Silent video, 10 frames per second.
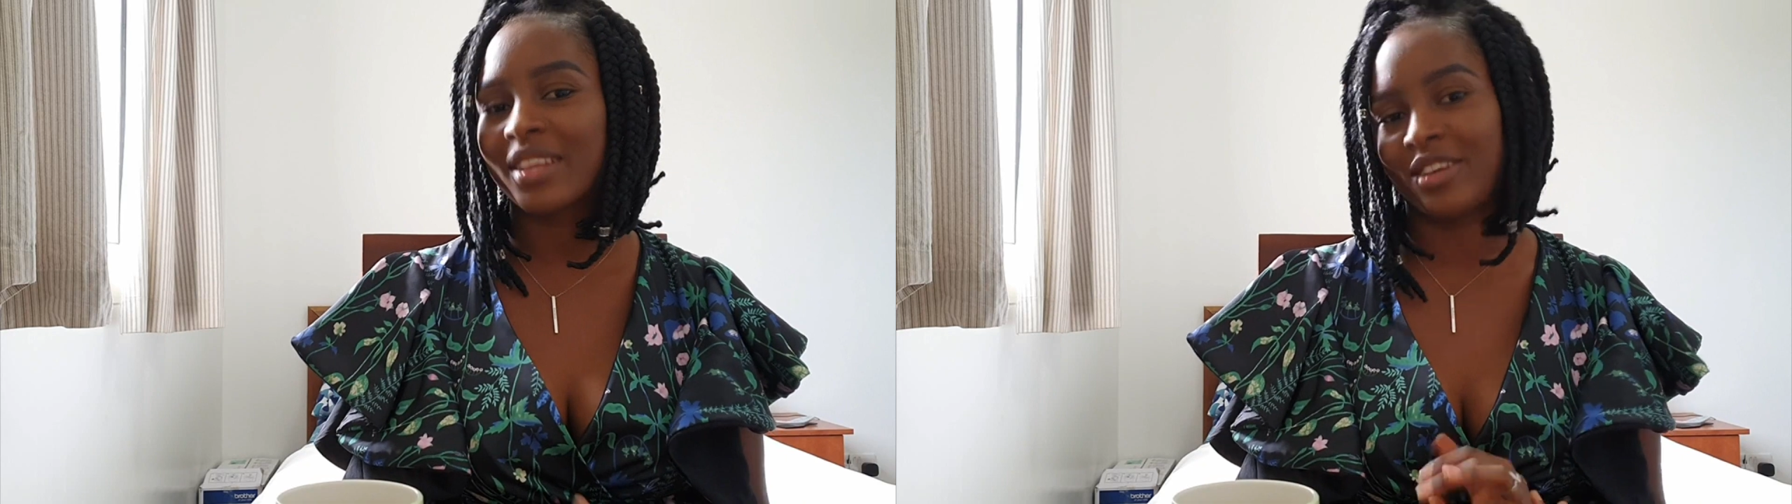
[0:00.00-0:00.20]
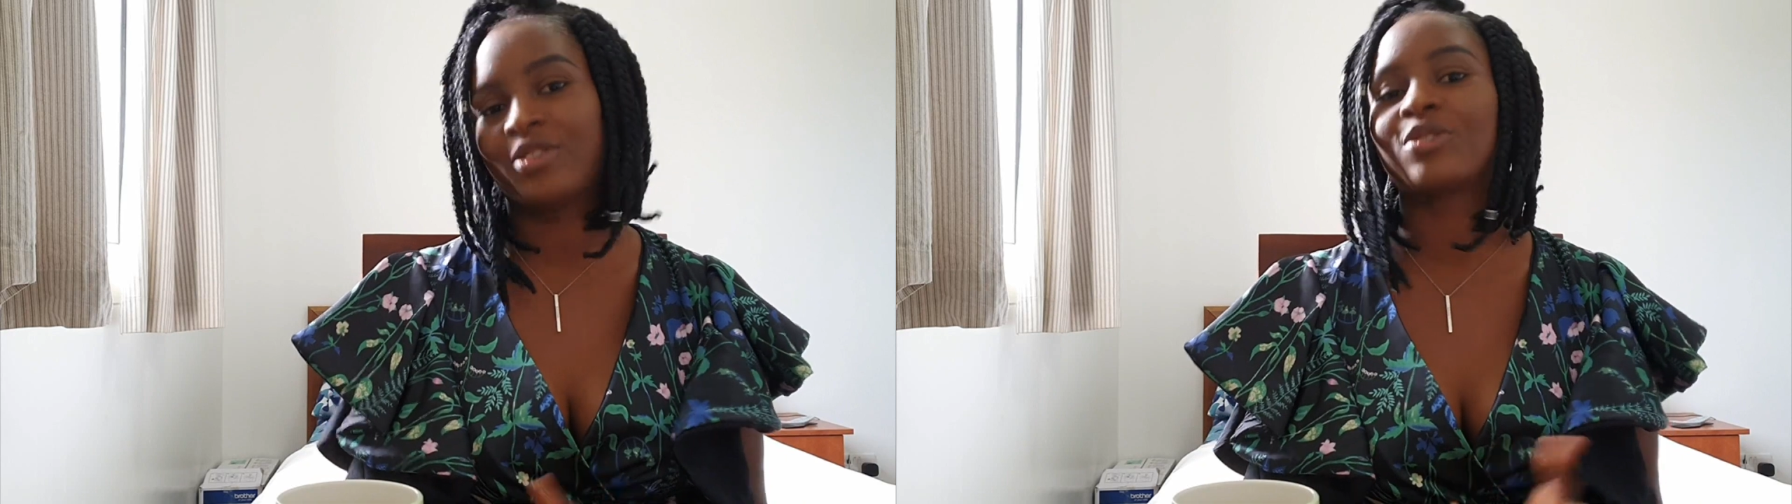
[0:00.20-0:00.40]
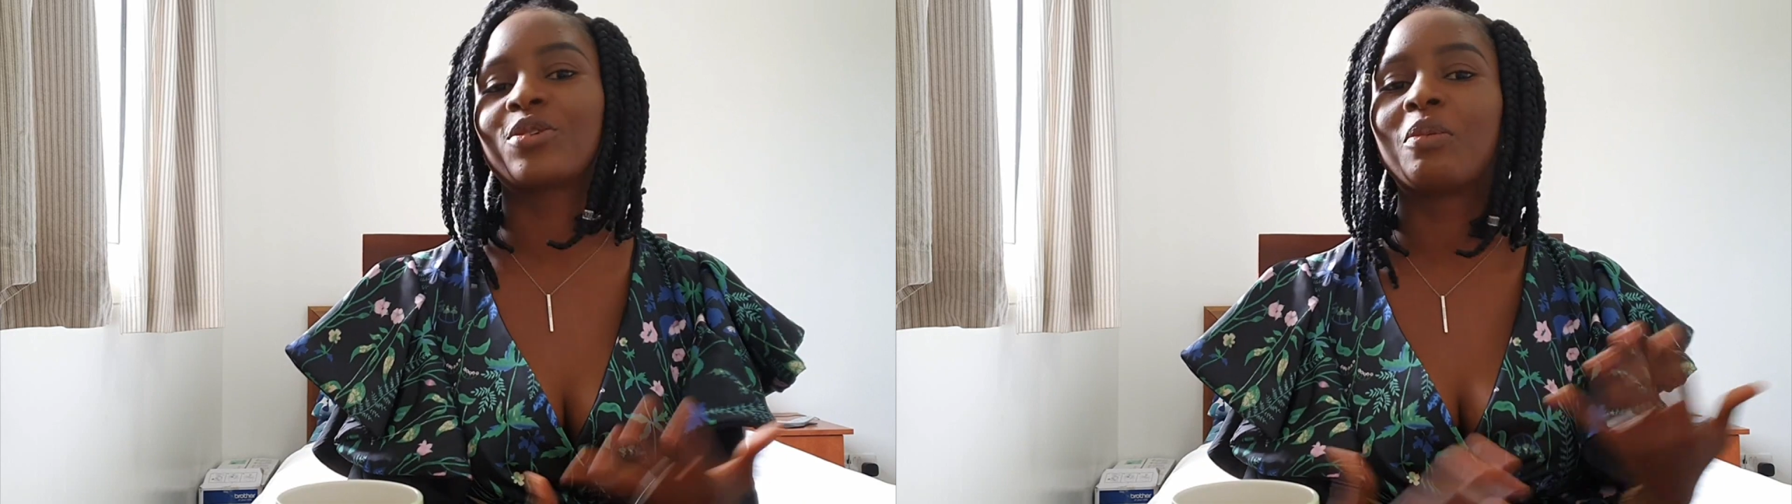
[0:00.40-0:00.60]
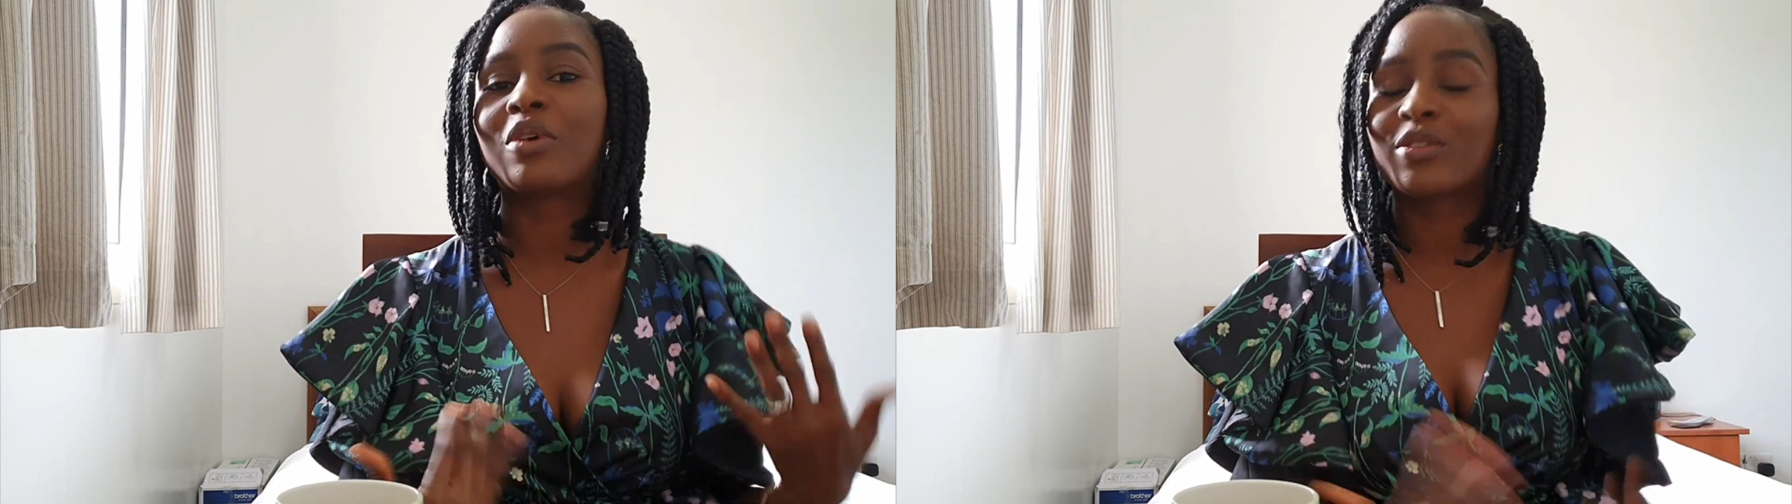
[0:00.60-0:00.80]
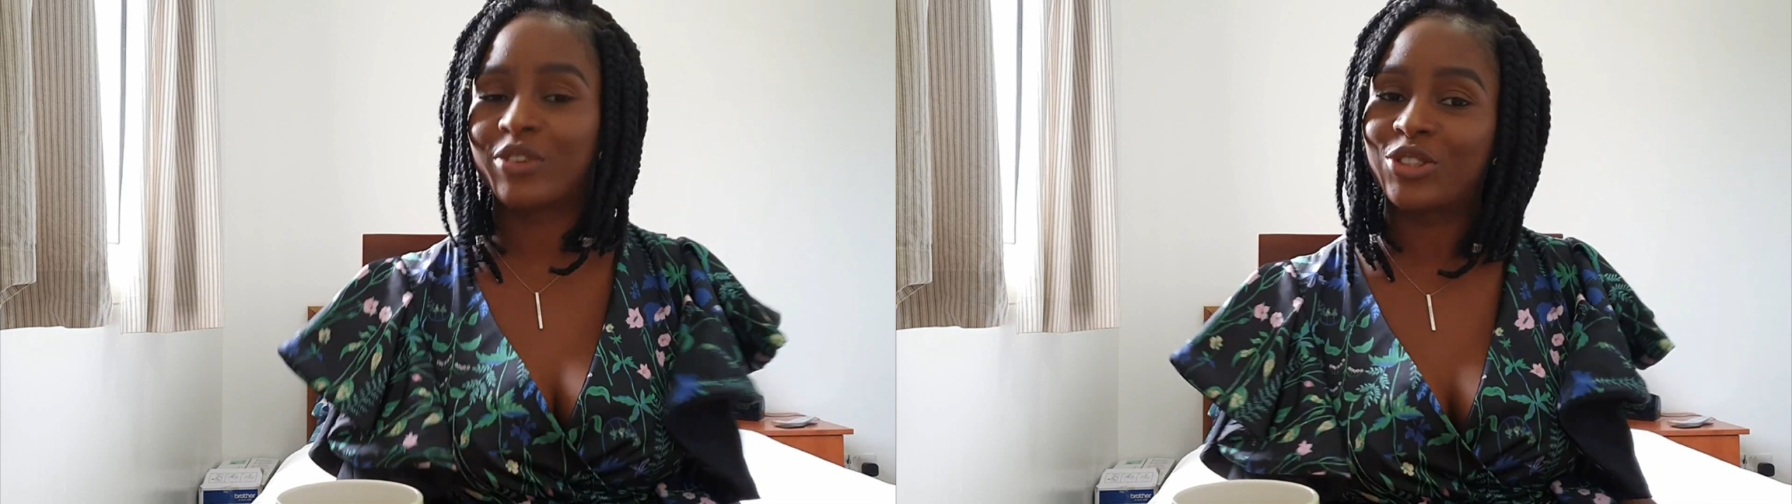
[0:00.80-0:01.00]
thank you so
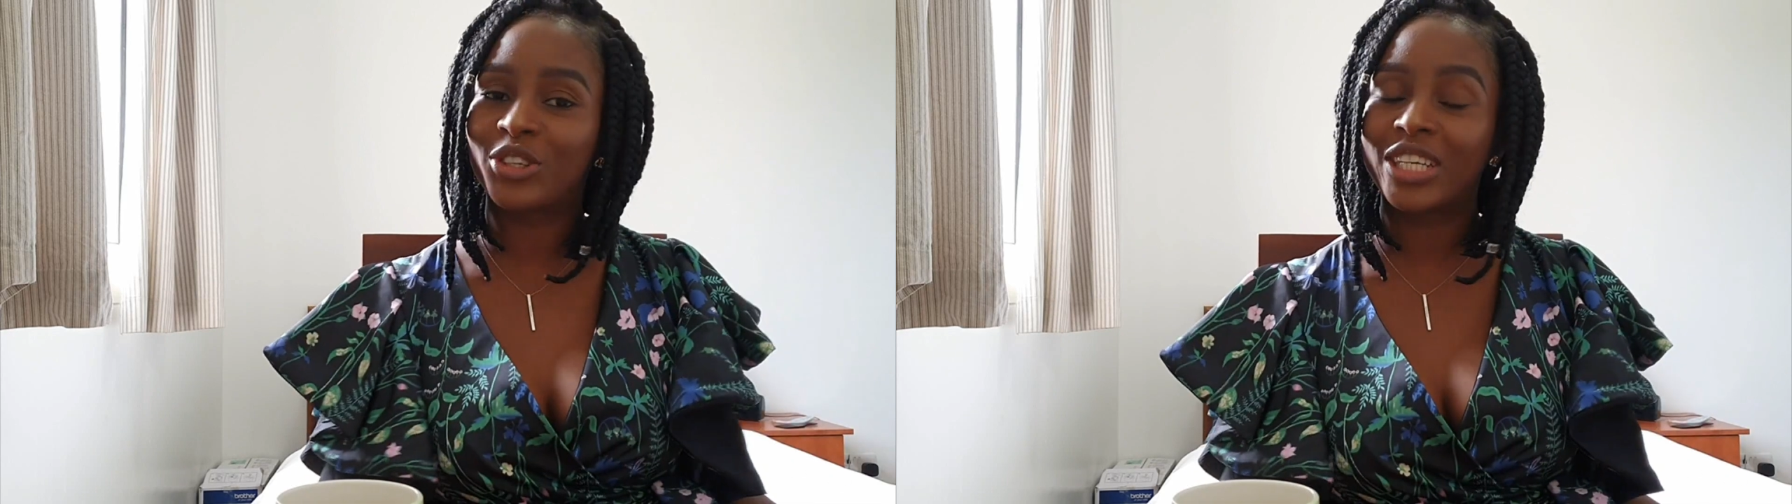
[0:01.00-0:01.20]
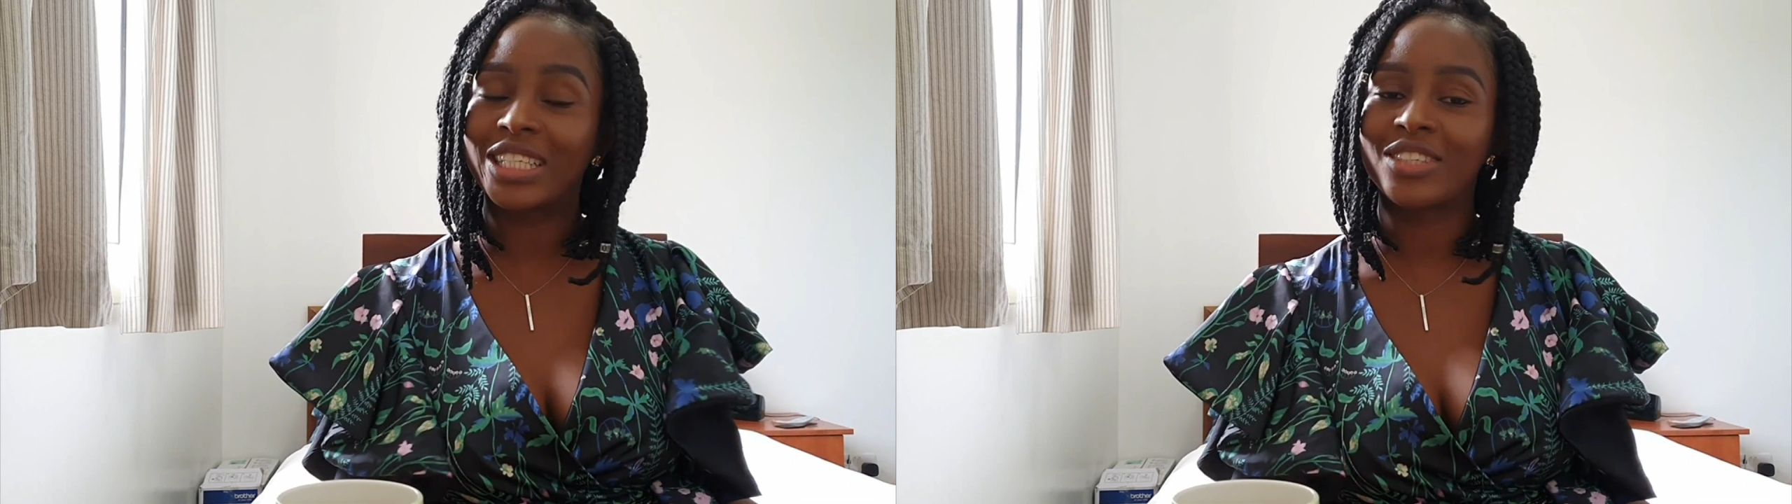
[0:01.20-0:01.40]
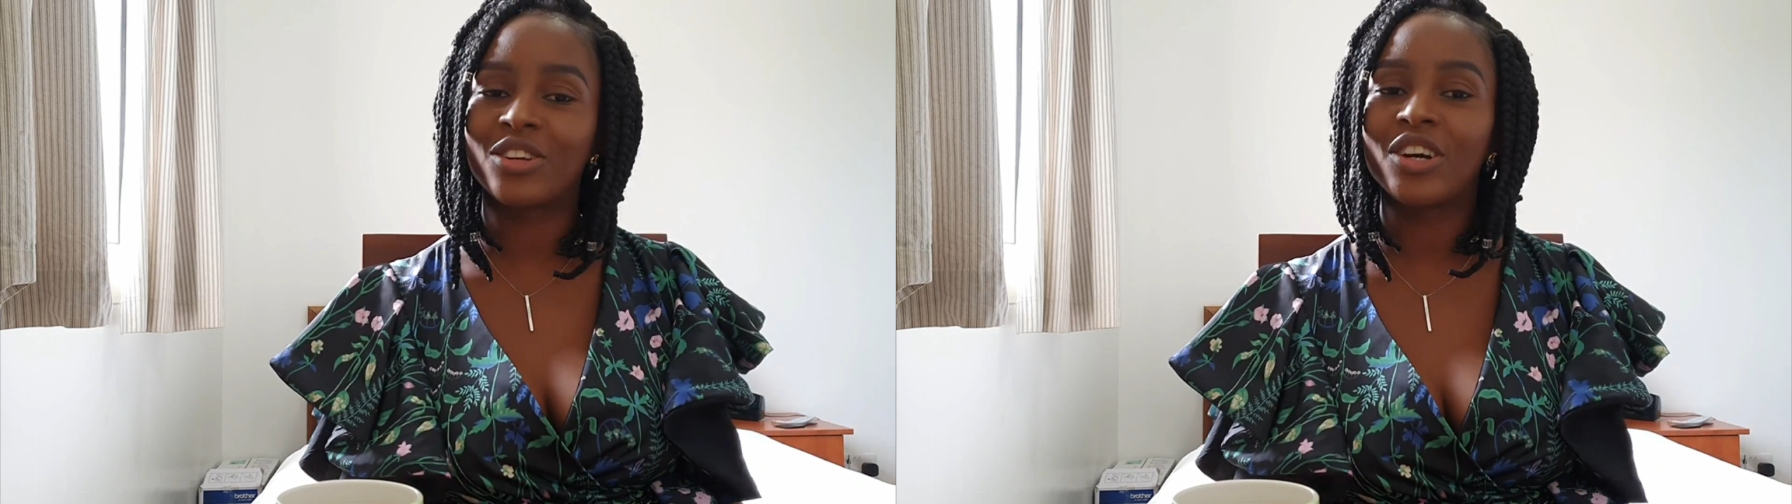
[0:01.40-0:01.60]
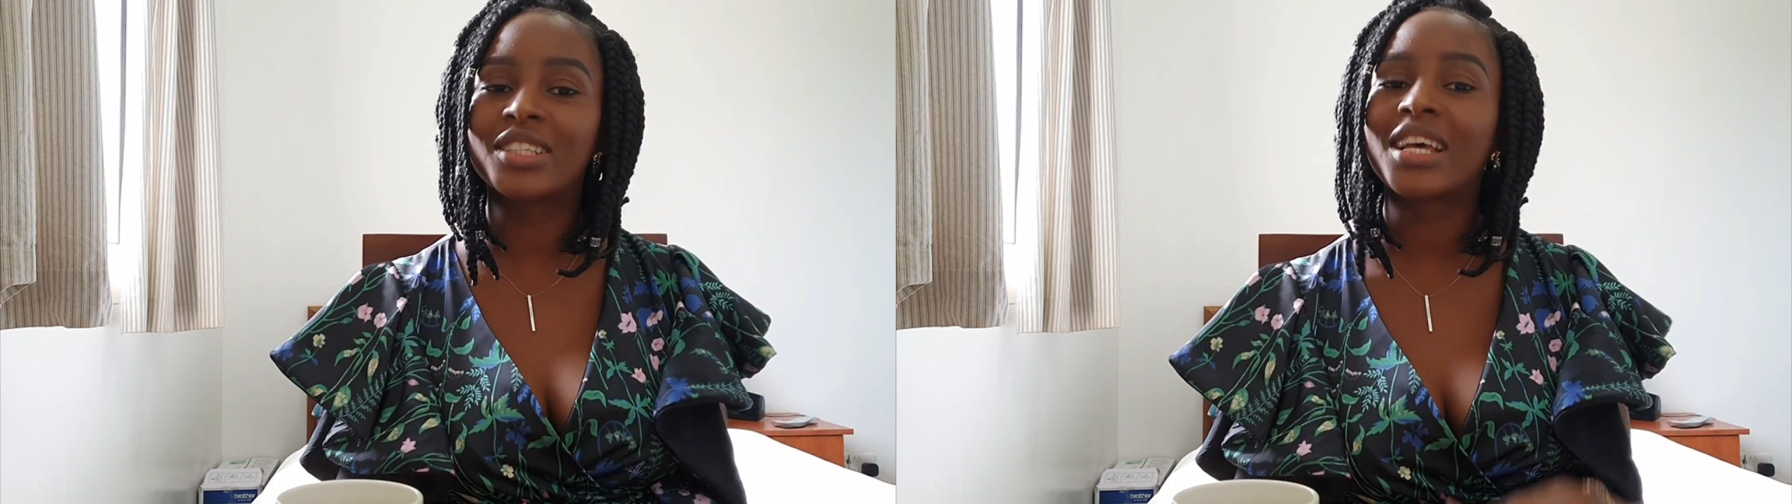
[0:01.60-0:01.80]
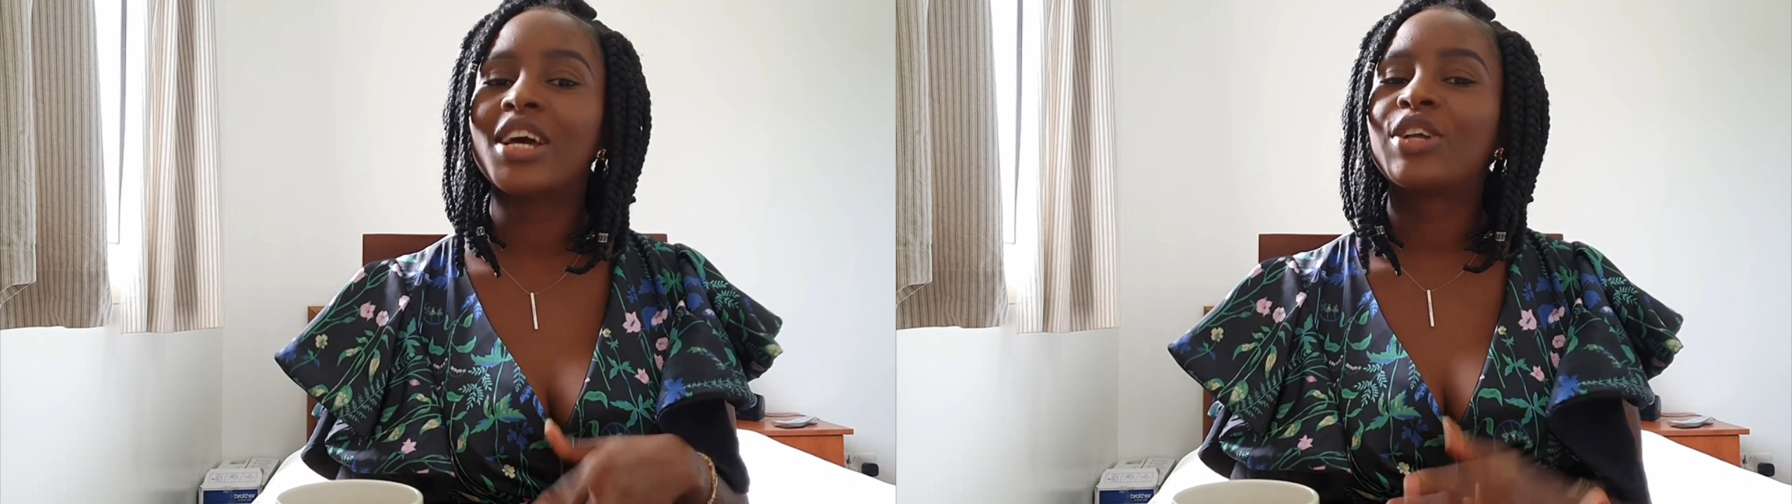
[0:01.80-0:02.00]
much for joining us.